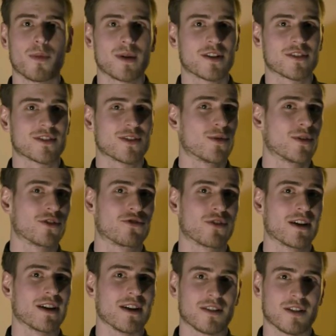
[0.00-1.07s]
Not because I don't want to
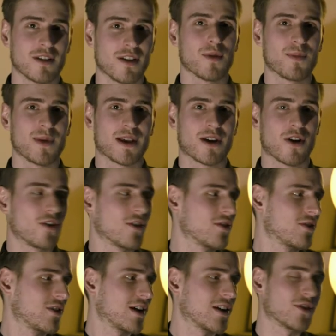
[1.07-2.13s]
drink it, but
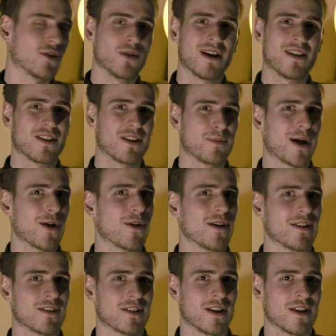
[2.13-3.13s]
because I don't know anything about it.